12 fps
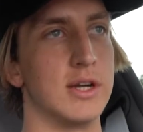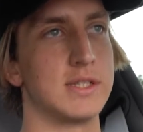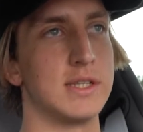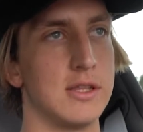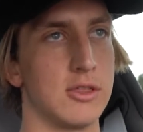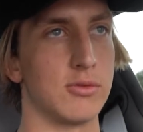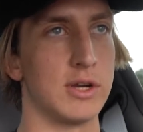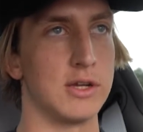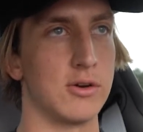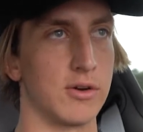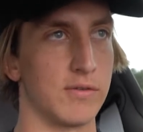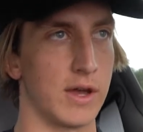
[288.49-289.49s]
or C3
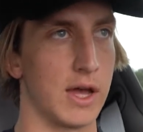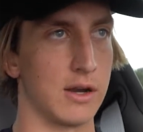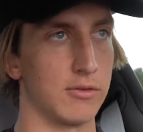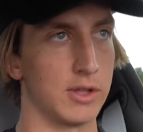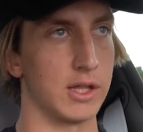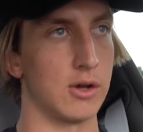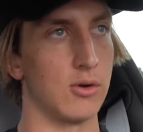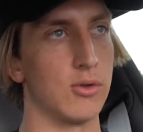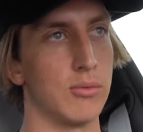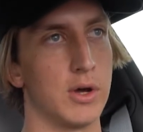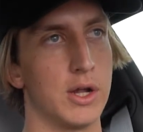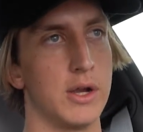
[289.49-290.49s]
Corvette, a really
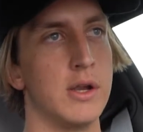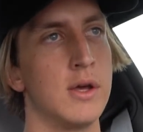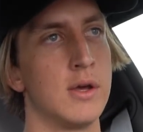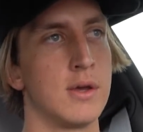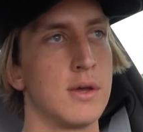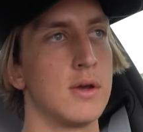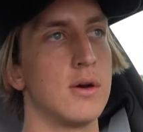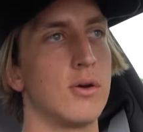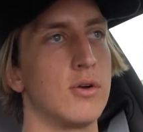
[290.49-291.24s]
old one,